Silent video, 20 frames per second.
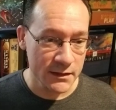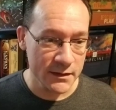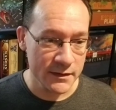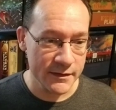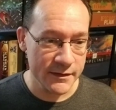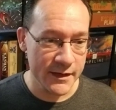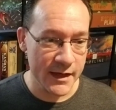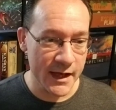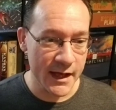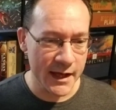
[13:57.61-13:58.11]

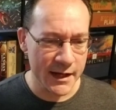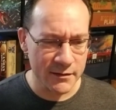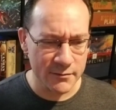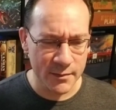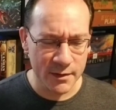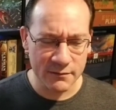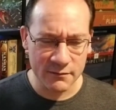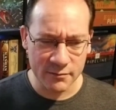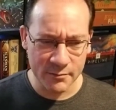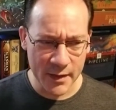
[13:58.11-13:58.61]
that I don't
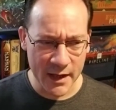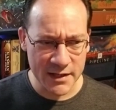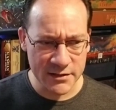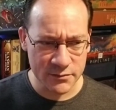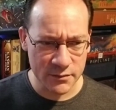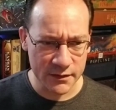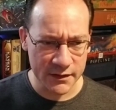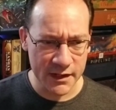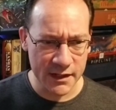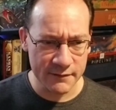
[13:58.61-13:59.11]
remember if
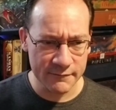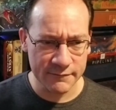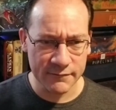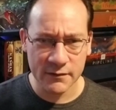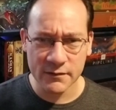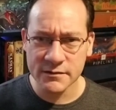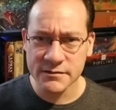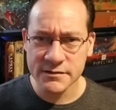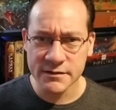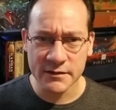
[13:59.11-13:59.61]
Patchwork came
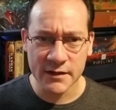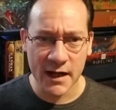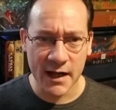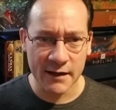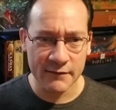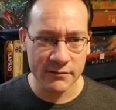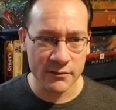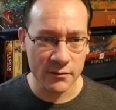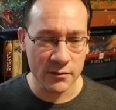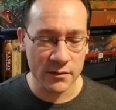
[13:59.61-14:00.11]
first or
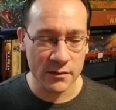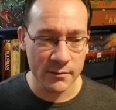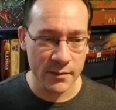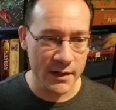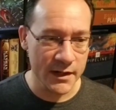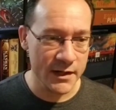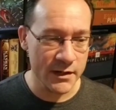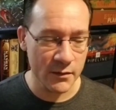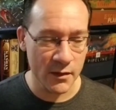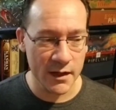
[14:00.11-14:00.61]
afterward,
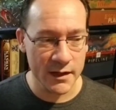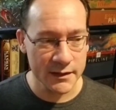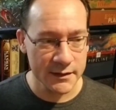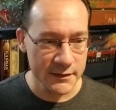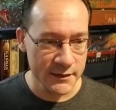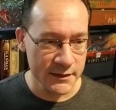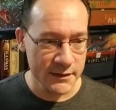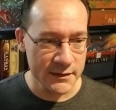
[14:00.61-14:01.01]
but anyway.